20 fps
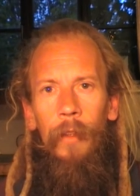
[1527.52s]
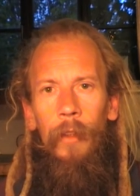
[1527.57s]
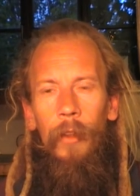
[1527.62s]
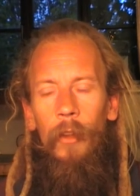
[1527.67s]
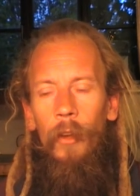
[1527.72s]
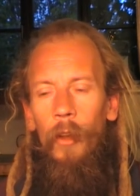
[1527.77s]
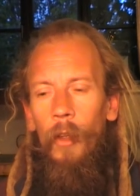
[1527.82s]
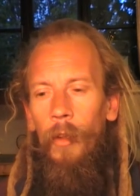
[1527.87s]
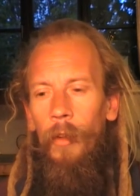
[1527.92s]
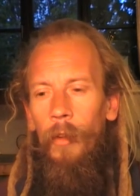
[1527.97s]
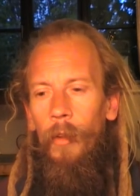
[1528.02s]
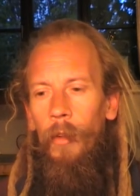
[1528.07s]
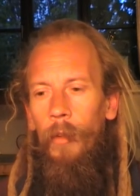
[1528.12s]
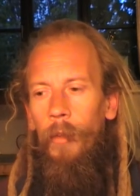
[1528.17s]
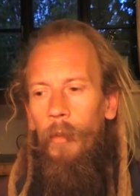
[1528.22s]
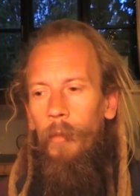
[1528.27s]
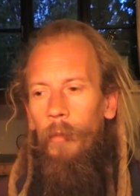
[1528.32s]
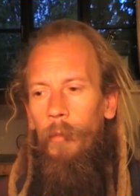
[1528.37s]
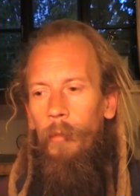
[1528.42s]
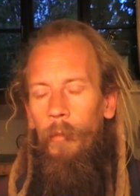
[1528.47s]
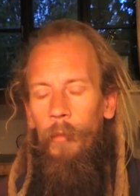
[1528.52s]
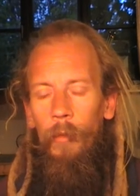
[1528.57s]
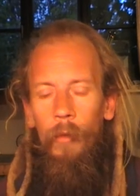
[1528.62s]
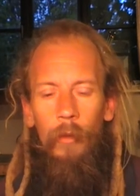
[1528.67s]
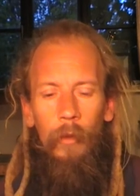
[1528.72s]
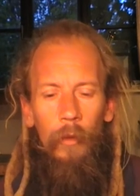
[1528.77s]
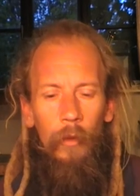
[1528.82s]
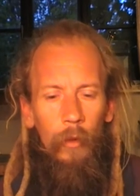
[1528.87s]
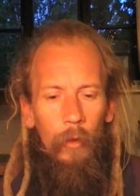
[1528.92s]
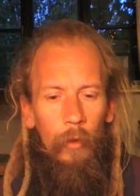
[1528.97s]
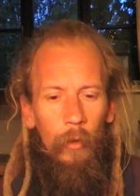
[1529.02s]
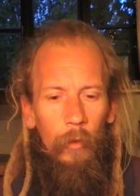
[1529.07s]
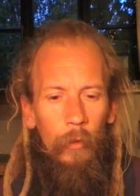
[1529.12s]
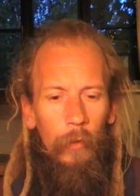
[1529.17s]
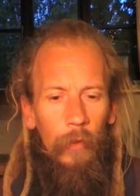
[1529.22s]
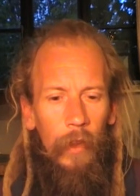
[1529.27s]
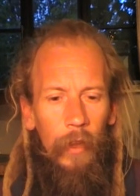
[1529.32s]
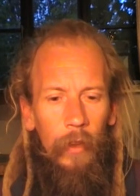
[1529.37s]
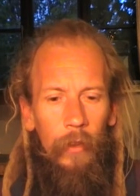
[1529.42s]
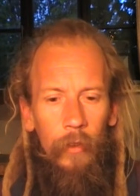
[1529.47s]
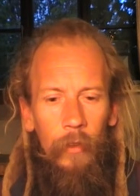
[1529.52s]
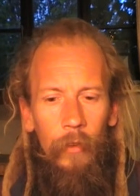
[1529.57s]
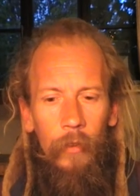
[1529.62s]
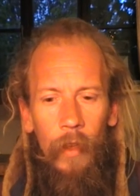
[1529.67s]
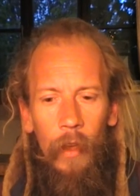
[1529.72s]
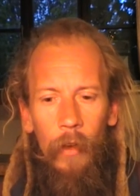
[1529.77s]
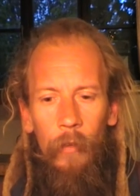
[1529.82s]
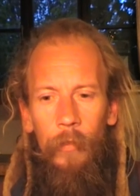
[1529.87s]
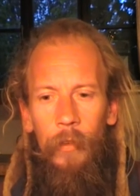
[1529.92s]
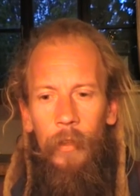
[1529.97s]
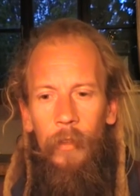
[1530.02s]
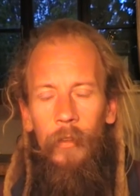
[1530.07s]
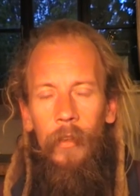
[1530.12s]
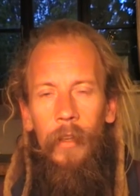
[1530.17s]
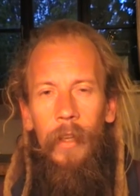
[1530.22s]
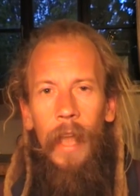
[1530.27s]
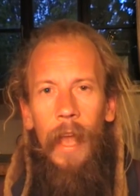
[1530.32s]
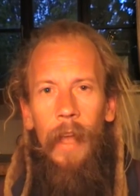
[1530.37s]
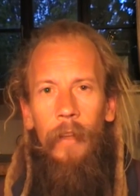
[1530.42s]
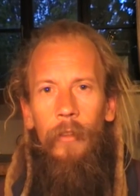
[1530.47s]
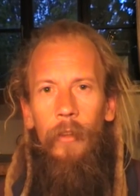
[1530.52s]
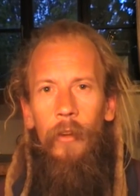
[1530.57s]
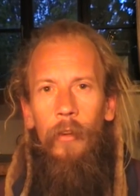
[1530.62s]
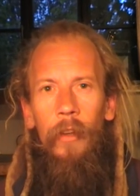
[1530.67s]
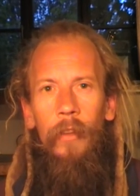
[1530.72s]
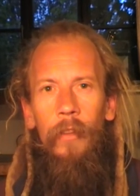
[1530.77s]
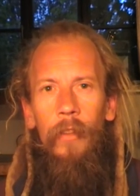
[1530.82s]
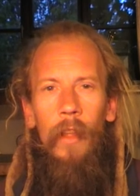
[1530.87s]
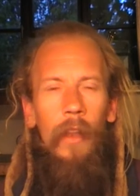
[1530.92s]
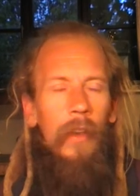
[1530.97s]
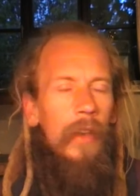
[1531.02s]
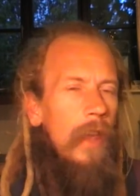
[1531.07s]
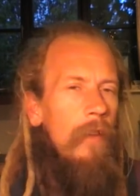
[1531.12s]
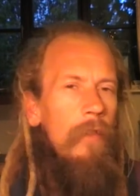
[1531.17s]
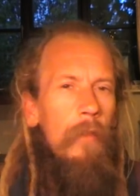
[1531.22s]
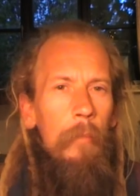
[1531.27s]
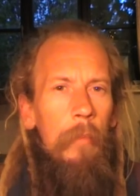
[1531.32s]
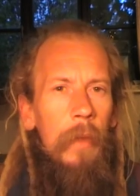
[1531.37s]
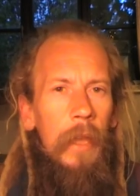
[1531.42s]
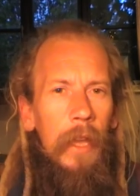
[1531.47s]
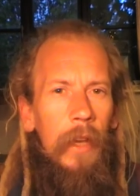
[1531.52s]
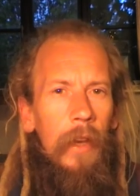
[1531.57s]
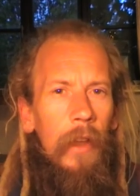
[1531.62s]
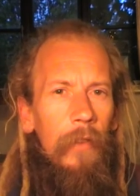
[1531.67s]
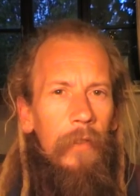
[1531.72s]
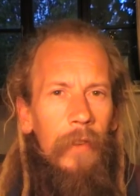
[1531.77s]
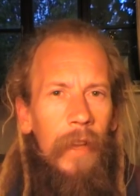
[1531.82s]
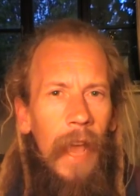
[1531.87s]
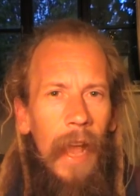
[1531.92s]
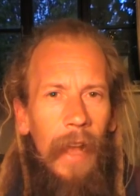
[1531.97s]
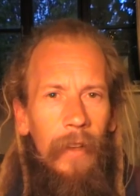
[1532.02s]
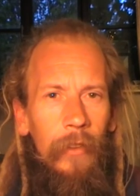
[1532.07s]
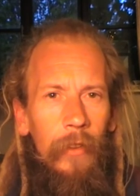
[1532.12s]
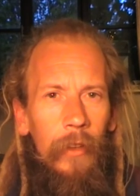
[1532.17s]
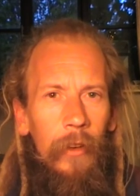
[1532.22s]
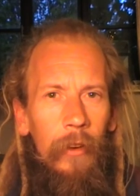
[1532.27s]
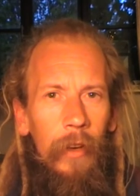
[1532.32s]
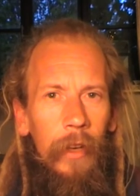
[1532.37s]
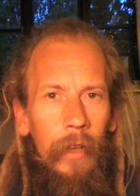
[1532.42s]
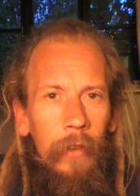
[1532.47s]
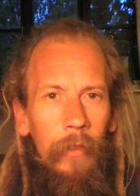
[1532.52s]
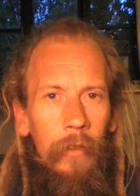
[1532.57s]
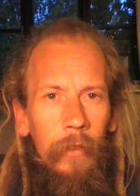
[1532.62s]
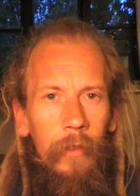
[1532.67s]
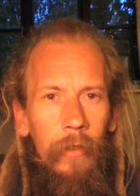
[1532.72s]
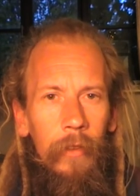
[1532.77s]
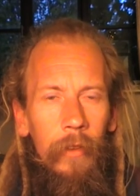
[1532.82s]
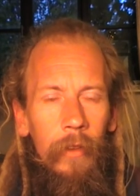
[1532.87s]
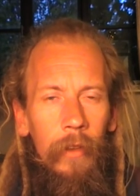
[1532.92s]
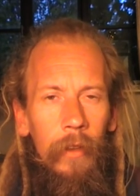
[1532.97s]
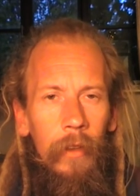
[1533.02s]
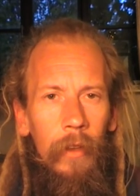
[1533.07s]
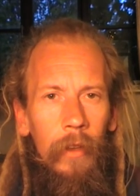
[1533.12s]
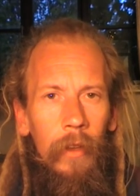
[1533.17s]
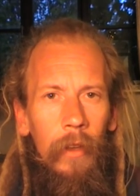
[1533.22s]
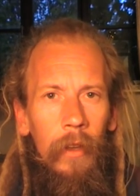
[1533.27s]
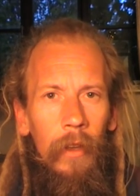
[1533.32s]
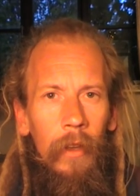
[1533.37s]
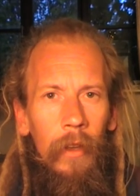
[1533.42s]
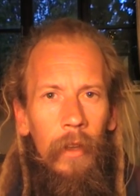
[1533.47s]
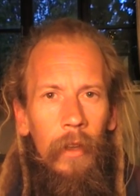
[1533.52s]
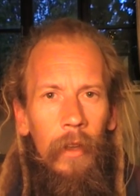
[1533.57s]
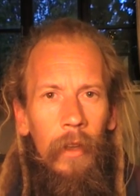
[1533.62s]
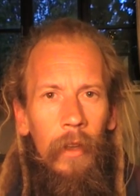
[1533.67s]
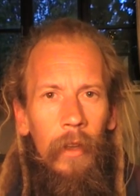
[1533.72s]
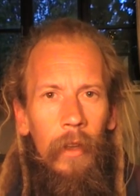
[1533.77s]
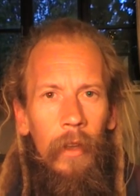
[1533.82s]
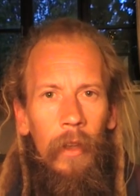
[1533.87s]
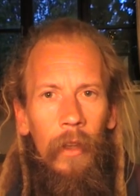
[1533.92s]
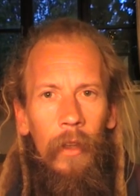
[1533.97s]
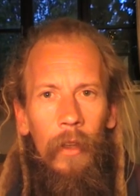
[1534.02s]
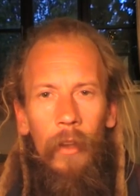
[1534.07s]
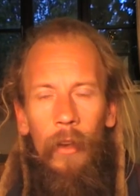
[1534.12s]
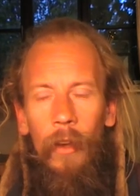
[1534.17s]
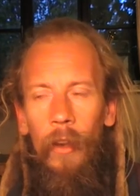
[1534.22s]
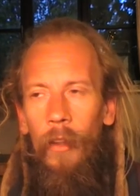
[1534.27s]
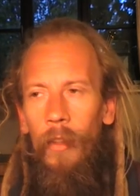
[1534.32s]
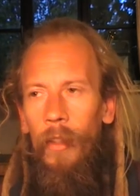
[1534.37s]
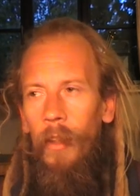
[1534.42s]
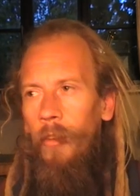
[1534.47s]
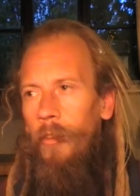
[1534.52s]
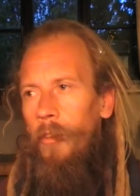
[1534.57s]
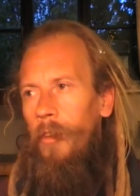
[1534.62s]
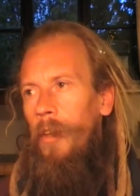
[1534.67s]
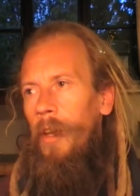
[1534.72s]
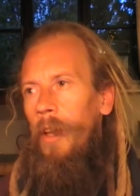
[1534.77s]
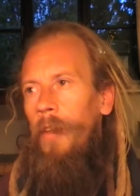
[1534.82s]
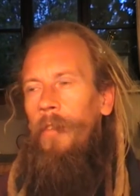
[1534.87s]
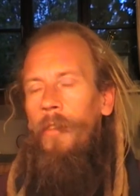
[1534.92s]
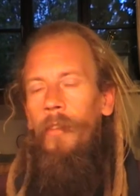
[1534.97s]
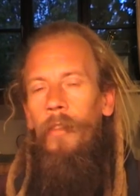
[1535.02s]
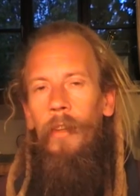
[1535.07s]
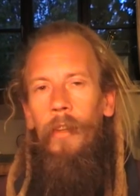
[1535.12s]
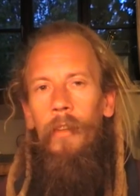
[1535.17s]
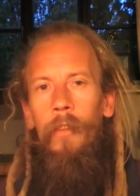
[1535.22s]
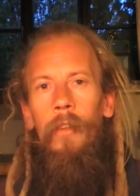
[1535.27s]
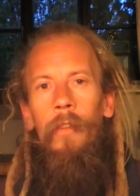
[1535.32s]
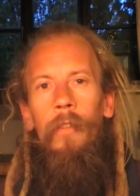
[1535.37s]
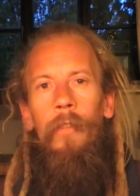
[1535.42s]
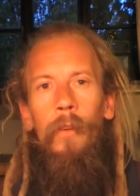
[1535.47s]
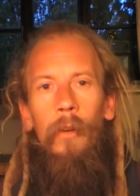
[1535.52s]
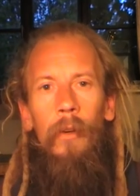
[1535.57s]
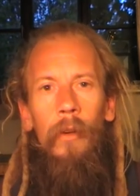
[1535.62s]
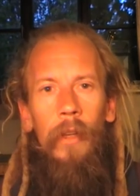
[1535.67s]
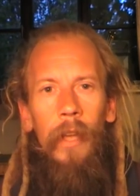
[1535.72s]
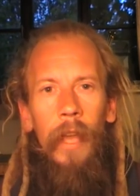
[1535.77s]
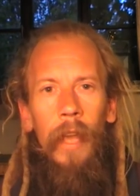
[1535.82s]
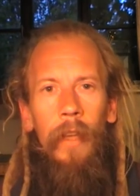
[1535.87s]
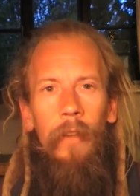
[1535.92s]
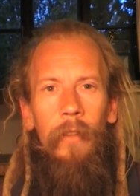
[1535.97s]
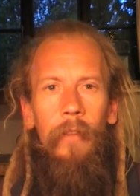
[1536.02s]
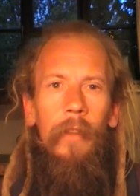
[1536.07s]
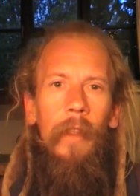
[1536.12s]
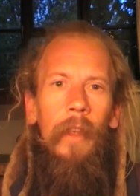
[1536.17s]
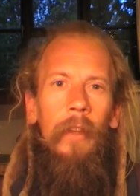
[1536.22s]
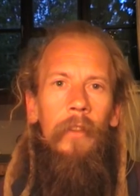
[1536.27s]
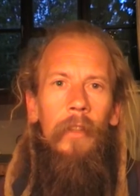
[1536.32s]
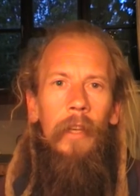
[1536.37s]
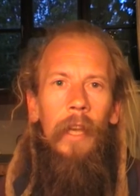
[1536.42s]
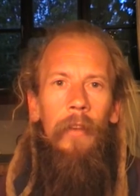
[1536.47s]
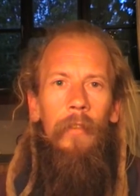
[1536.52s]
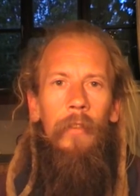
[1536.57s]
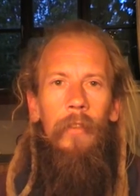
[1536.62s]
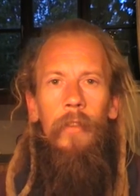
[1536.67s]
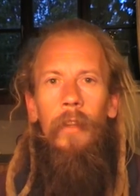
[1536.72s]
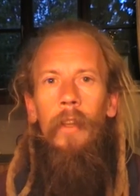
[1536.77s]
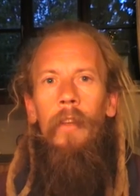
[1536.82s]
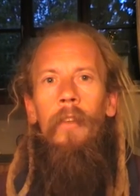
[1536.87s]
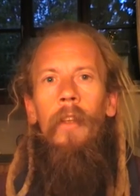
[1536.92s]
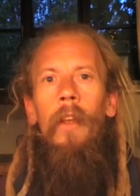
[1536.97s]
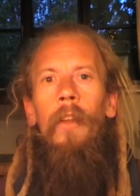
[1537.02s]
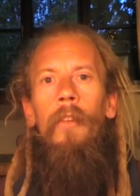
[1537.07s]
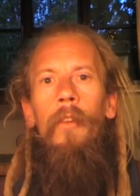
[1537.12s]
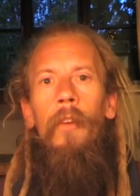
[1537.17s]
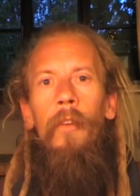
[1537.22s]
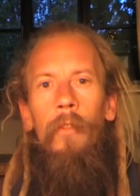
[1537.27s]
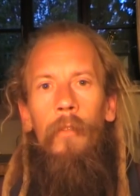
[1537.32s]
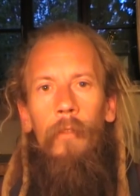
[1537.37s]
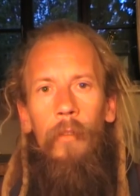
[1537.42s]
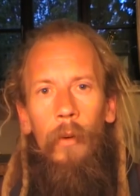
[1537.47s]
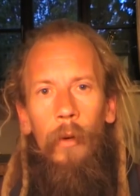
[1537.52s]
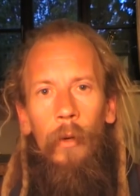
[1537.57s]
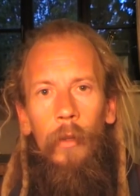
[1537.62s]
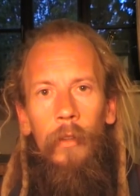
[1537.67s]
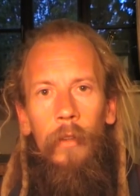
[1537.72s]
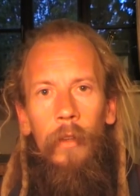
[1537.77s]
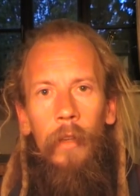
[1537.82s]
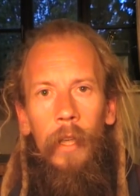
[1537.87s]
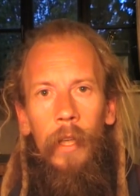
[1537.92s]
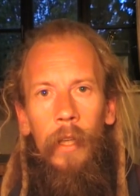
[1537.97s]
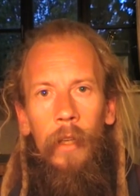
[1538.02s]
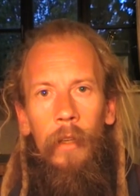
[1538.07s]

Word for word: you know, you fit yourself into categories. There'll never be enough categories. You know, they shouldn't have 64 gates, they should have 640.